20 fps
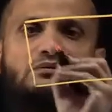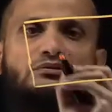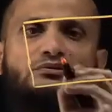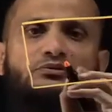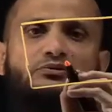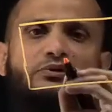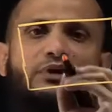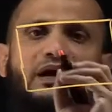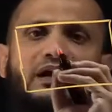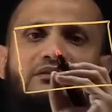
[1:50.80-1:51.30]

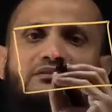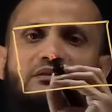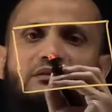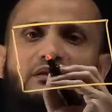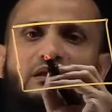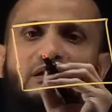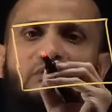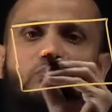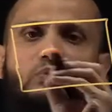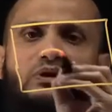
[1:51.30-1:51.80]
transit
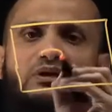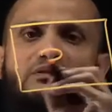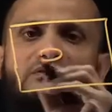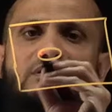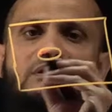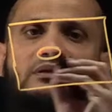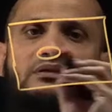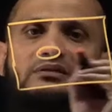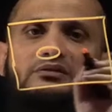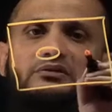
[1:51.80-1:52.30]
gateways
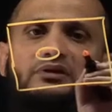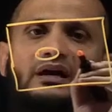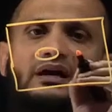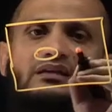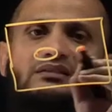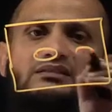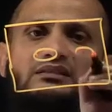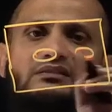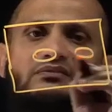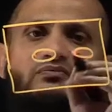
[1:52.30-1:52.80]
in
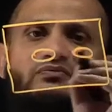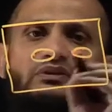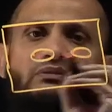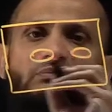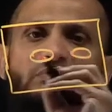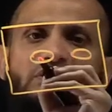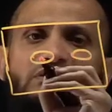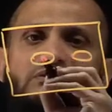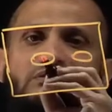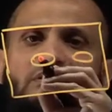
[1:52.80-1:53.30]
transit
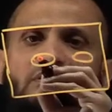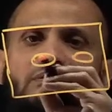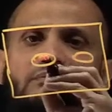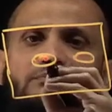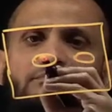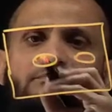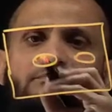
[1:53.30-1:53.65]
VPC.